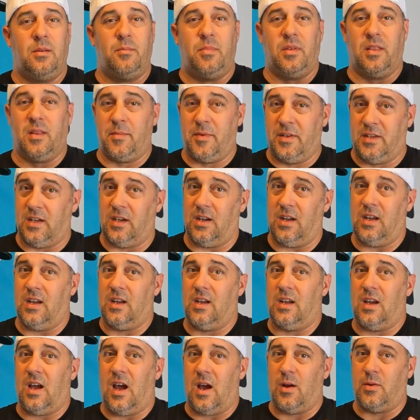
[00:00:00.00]
But let me tell you,
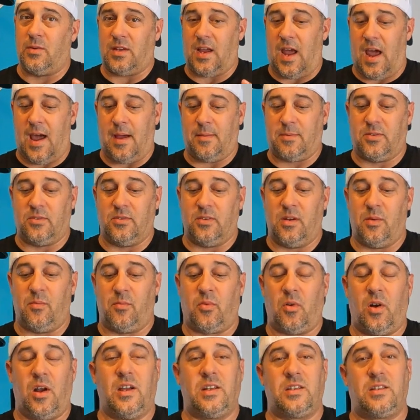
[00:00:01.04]
I was absolutely
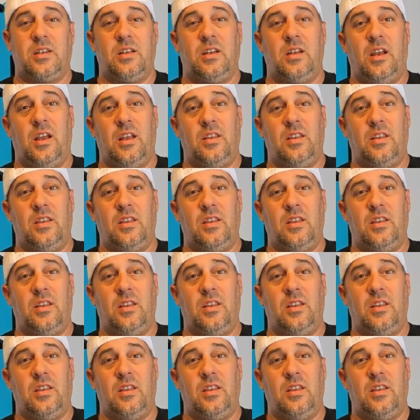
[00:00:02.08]
impressed.